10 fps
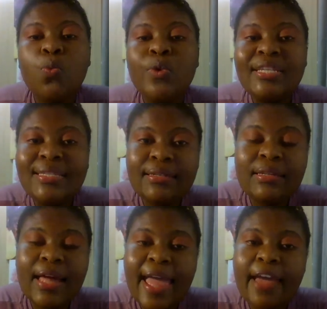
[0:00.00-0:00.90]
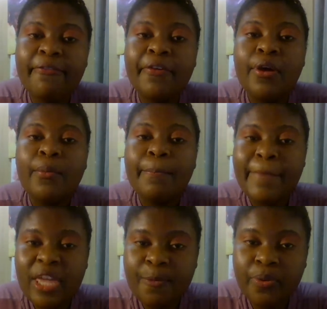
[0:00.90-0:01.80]
we still have
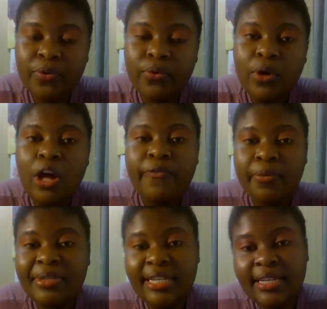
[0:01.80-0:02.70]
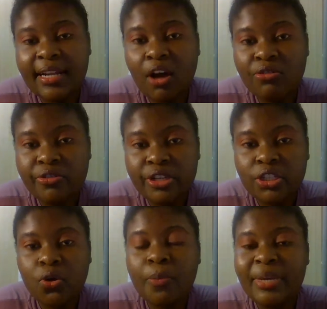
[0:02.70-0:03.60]
people from certain
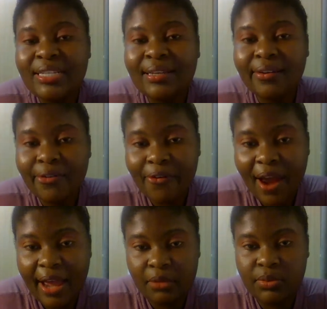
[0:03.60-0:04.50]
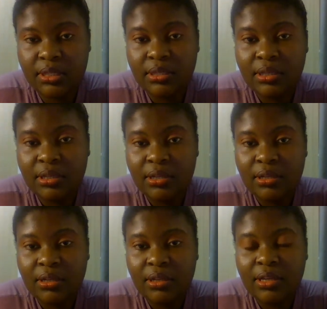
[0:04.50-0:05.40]
countries committing crimes
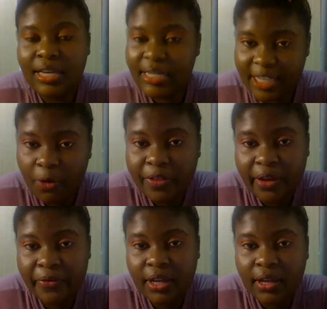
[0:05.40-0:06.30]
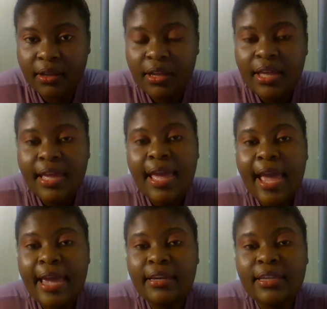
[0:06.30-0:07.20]
in south africa
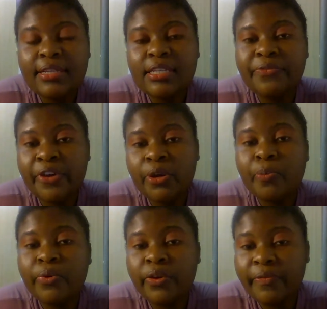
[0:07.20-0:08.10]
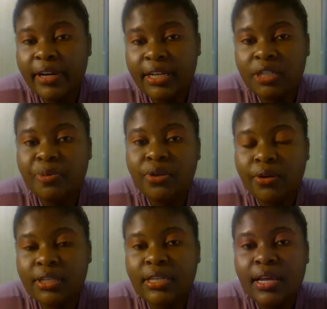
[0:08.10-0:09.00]
and this is very prevalent
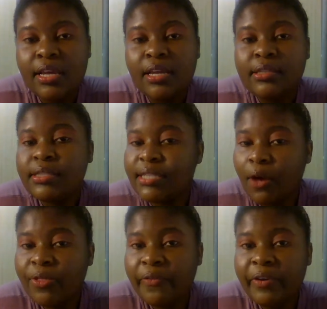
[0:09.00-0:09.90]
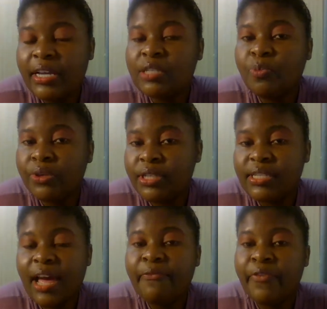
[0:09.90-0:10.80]
because south africa's
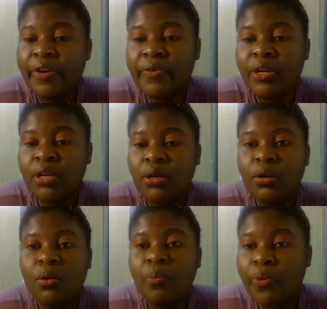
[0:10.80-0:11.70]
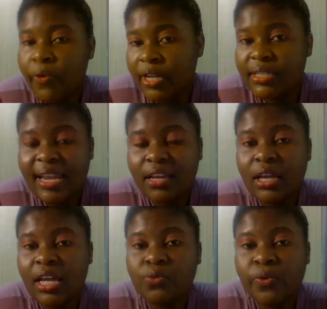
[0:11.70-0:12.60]
borders are very porous like
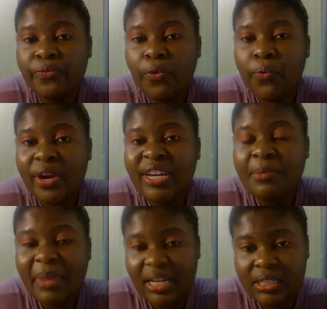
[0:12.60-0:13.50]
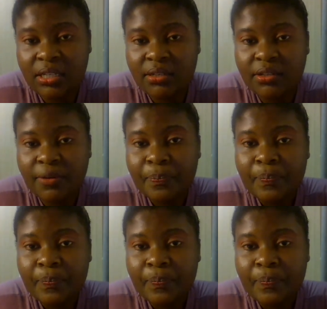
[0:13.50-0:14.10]
as we've already mentioned